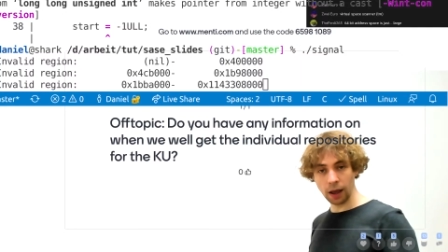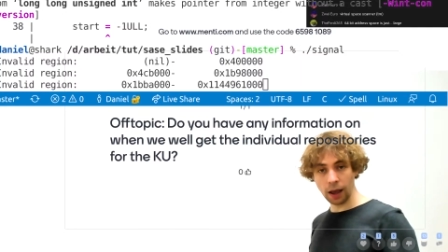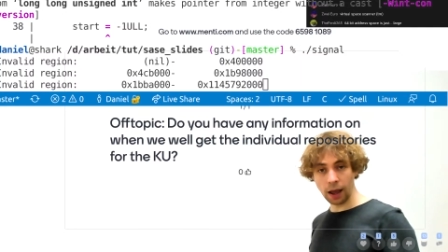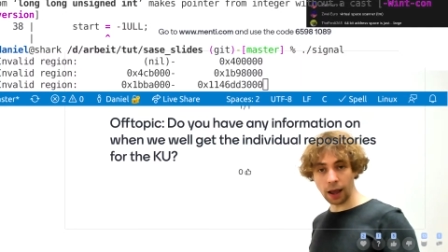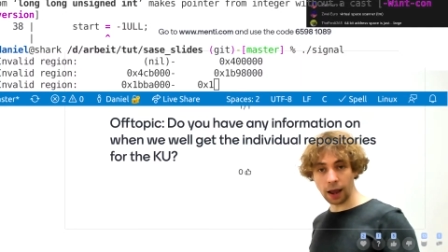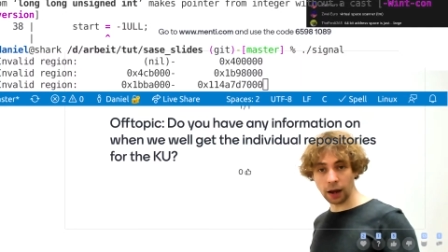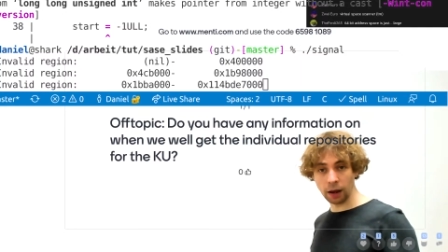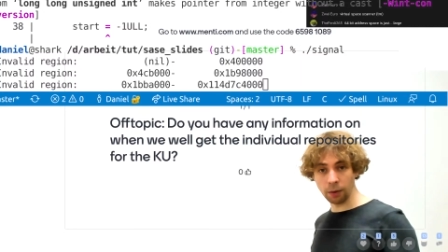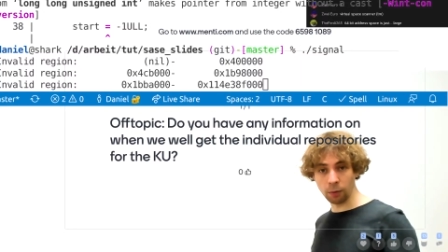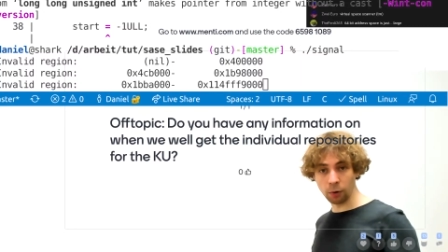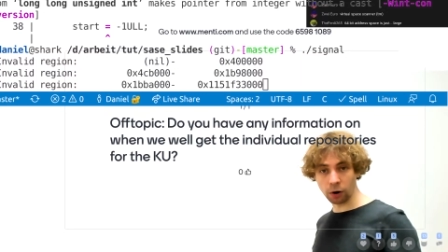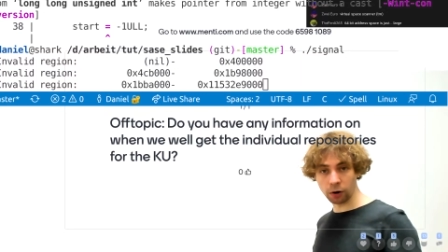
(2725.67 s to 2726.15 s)

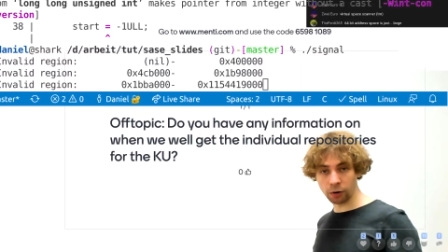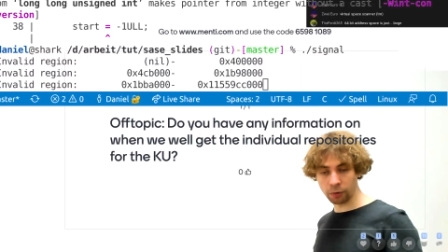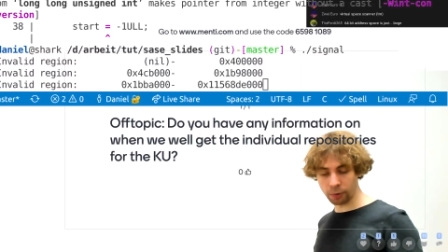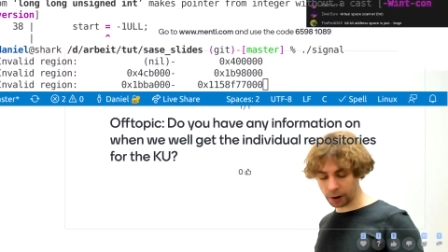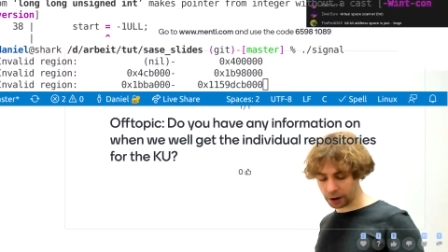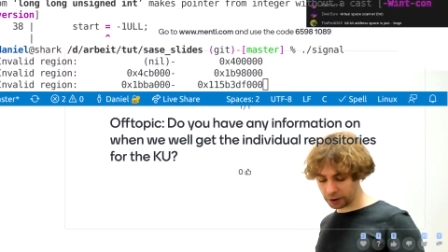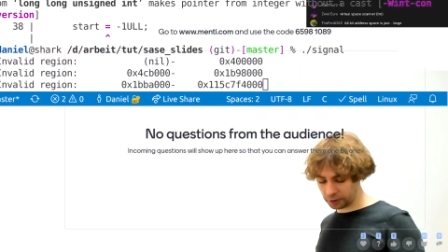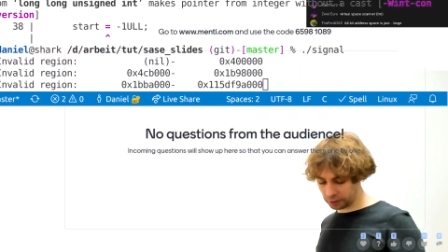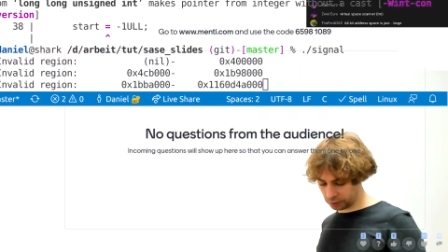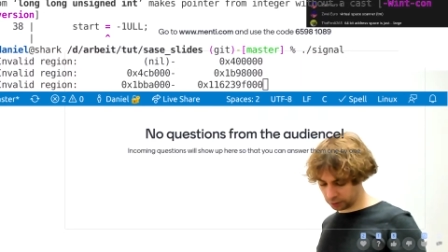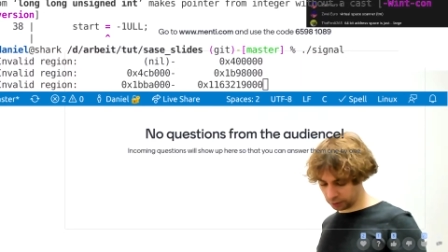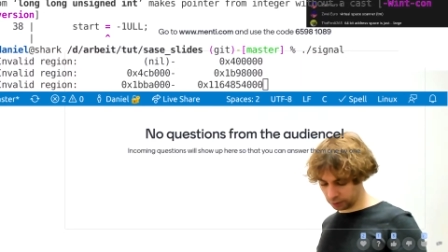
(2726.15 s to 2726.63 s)
Any more
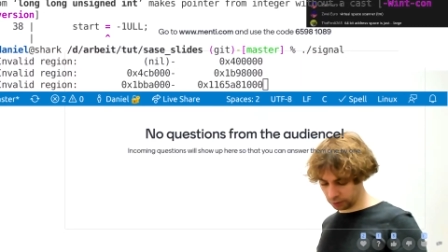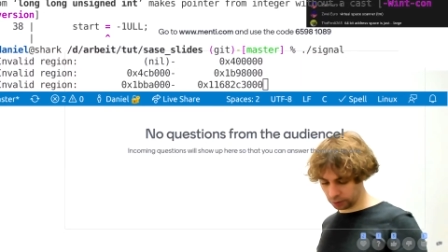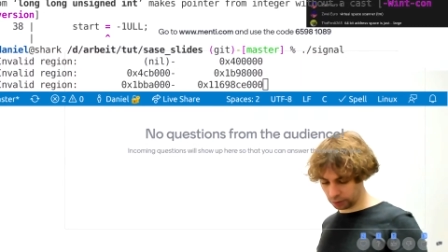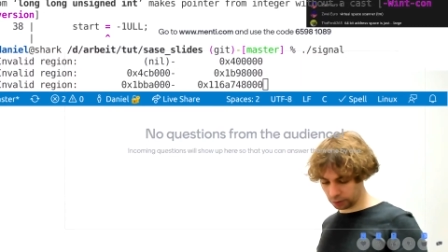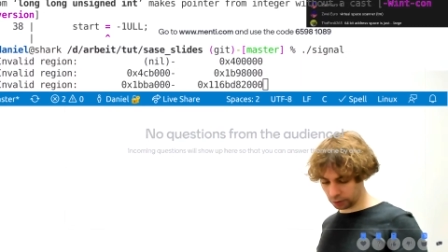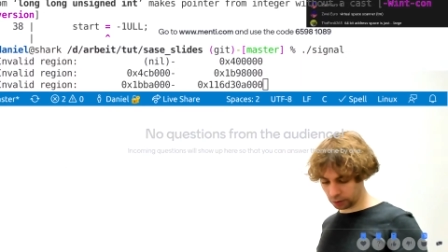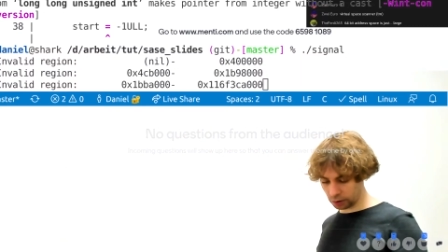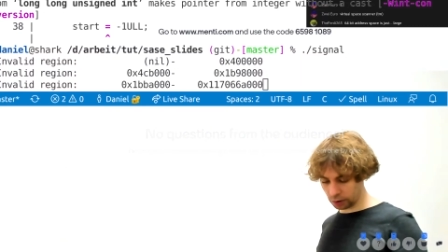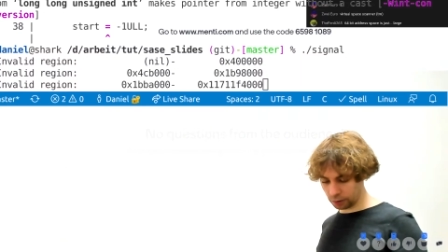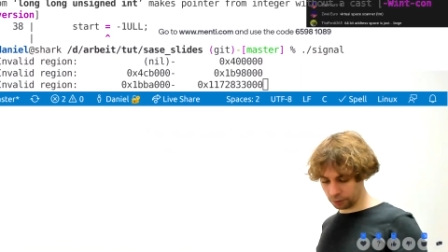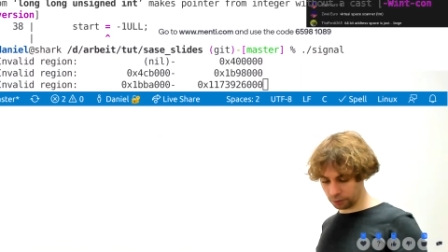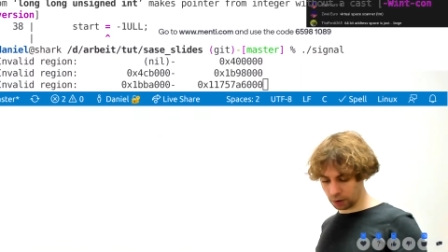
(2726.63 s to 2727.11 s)

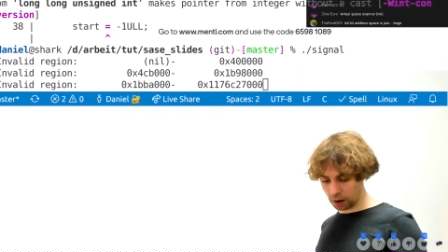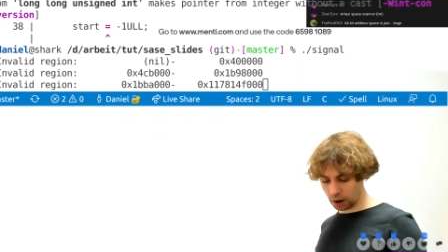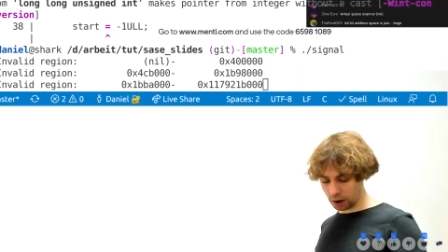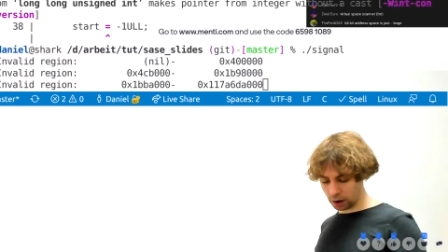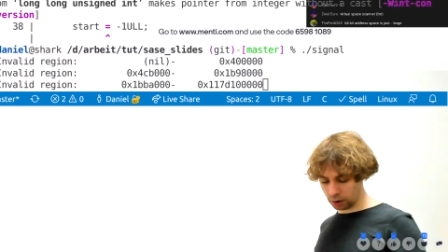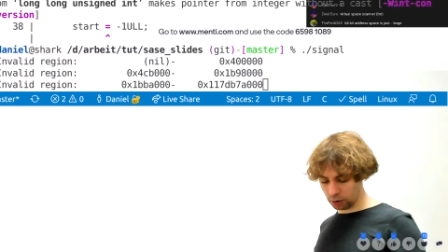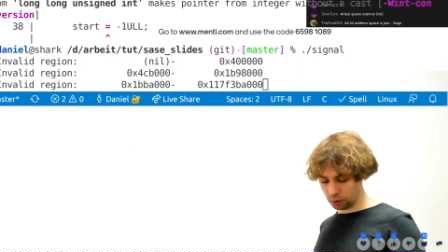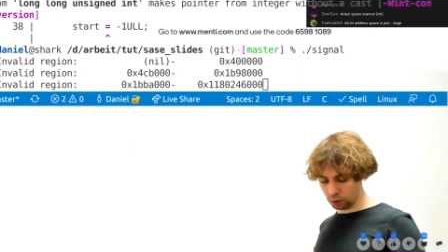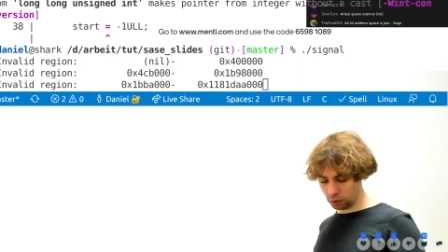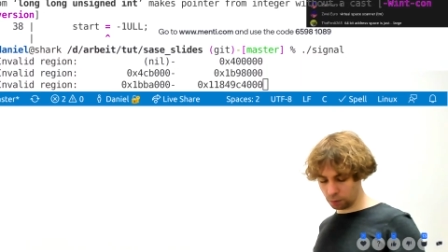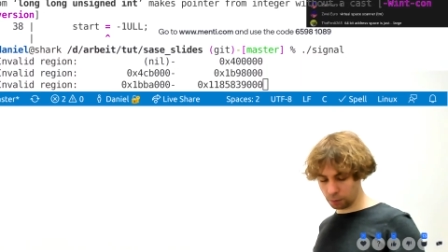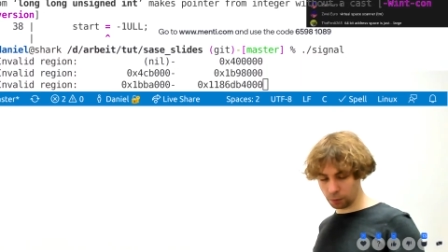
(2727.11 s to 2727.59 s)
questions? If there
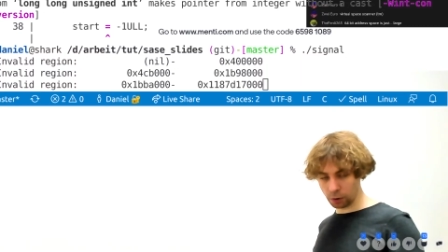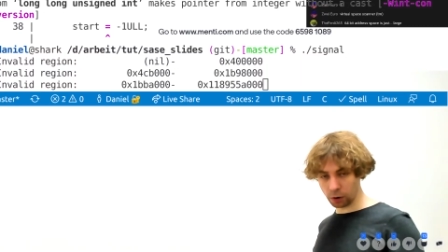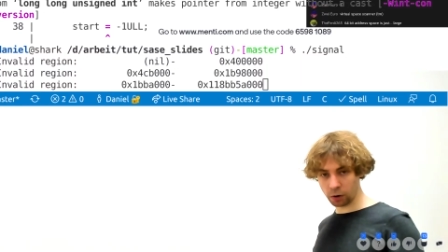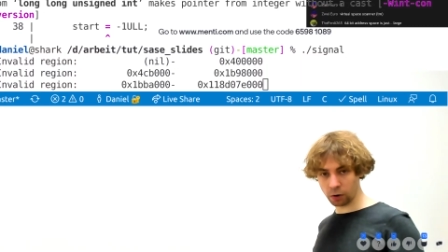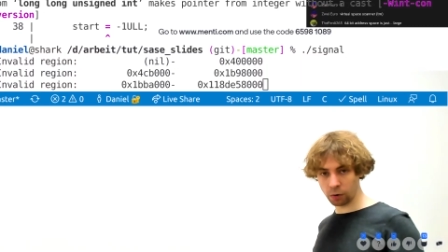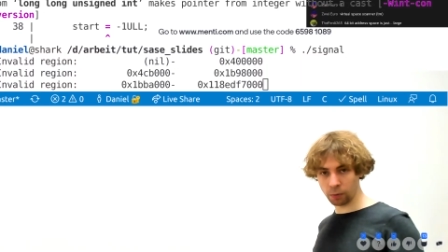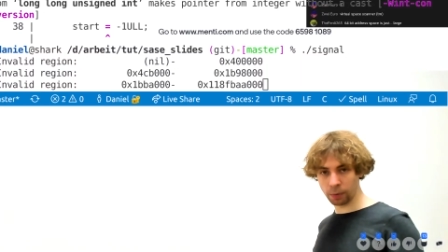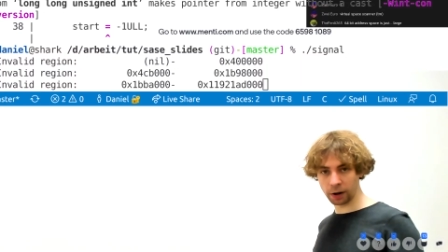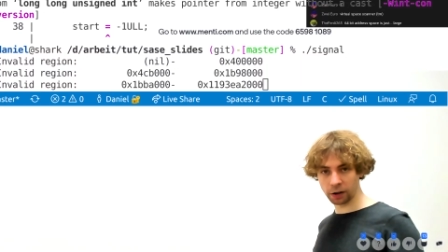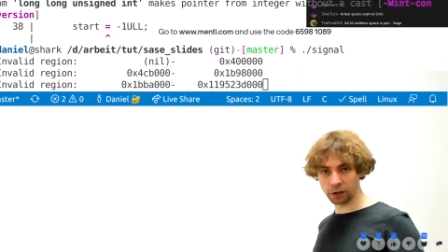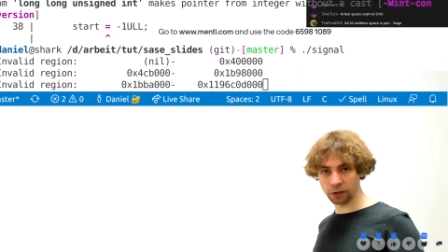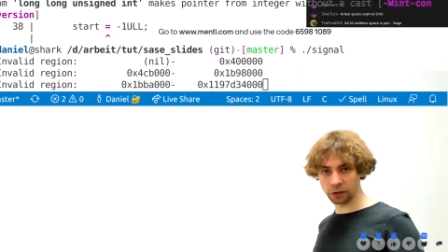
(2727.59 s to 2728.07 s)
are no
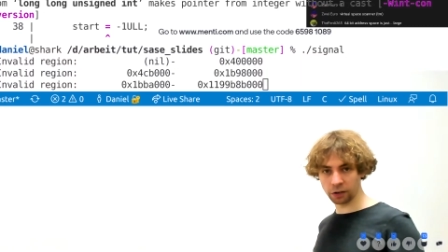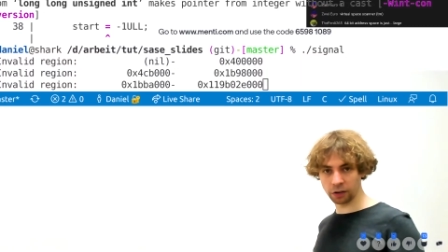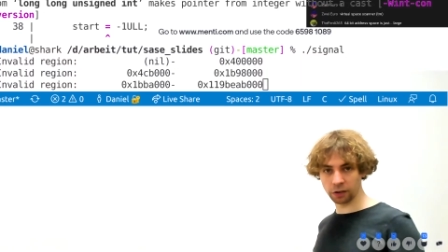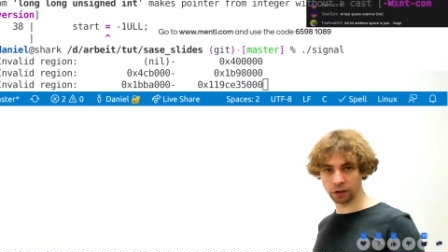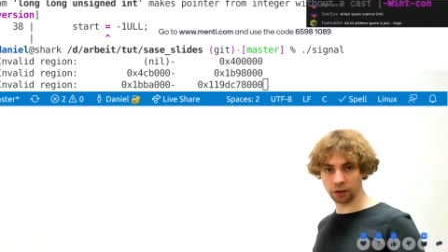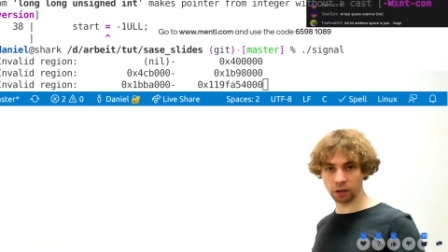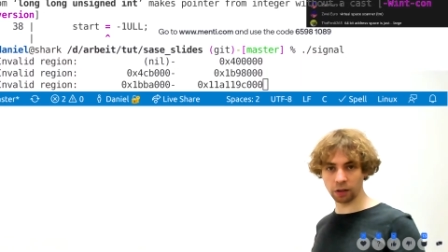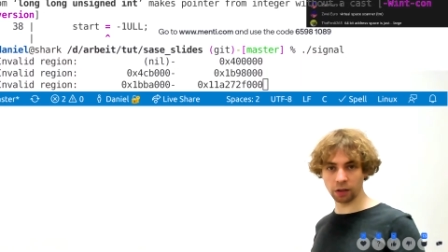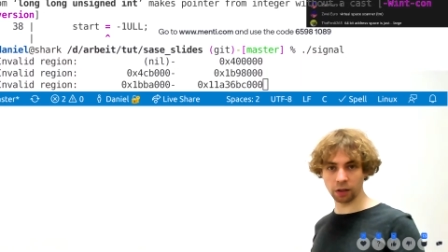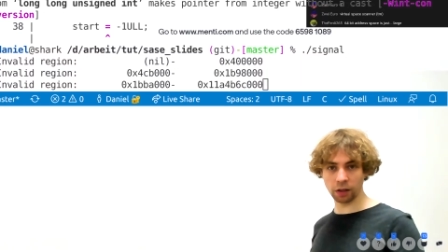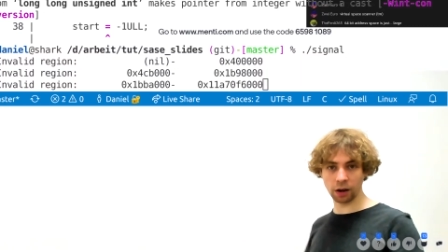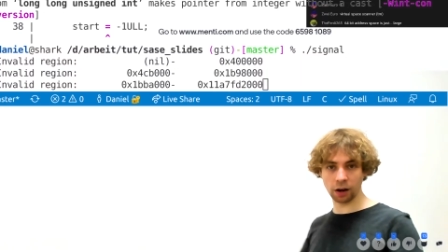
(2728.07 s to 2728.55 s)
more questions,